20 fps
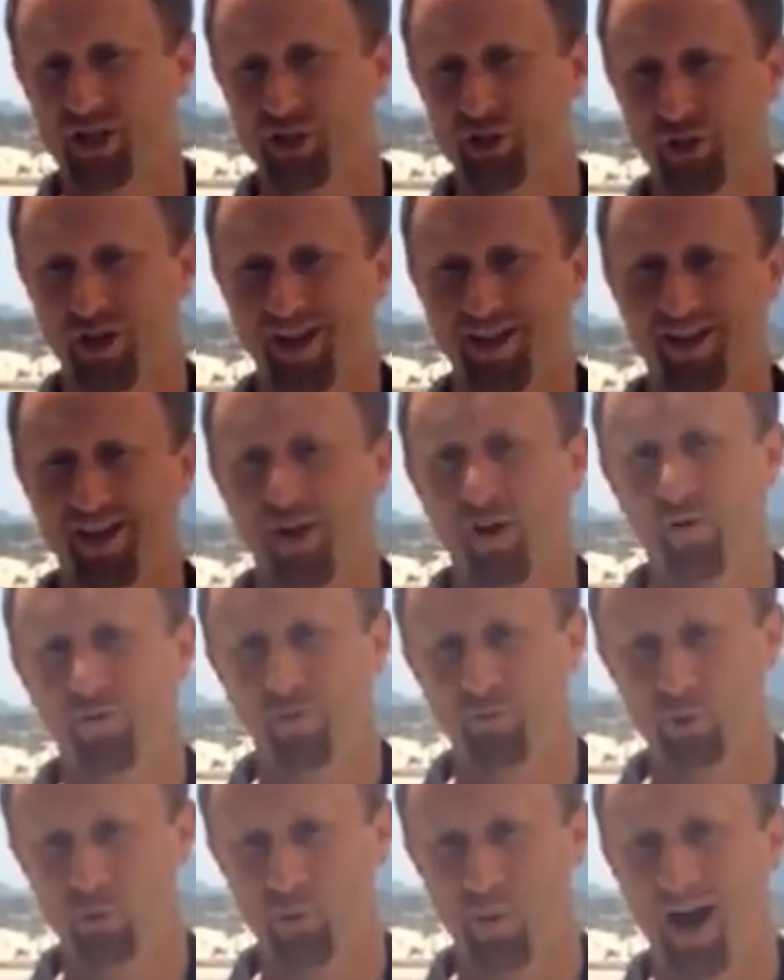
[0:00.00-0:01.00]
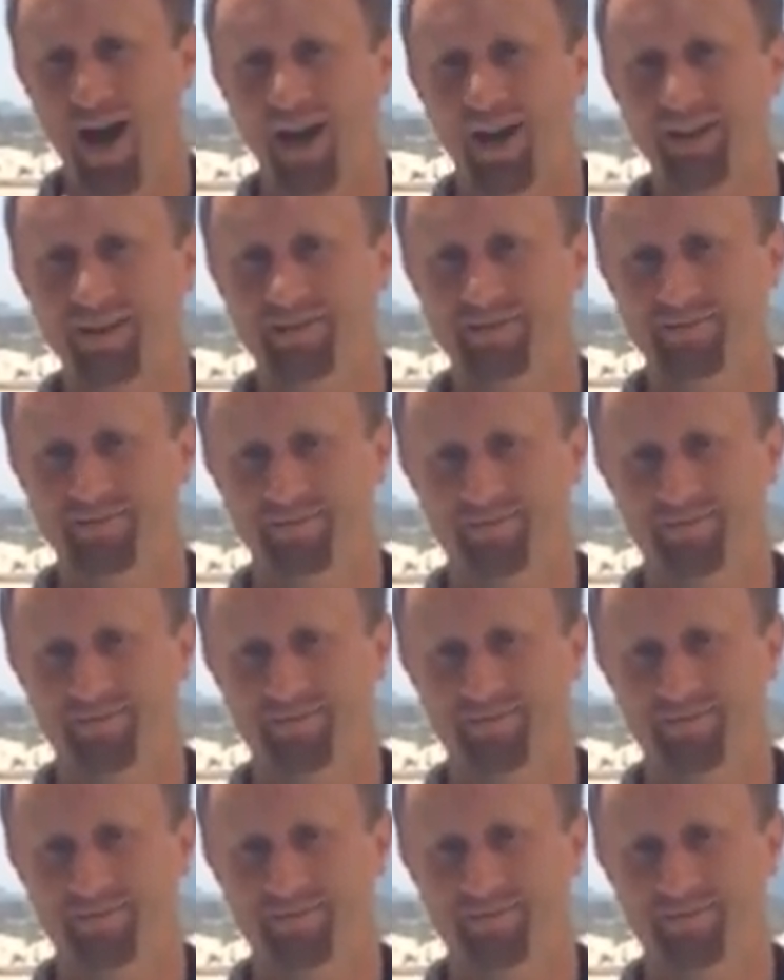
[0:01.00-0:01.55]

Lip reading: Straight from Dubai.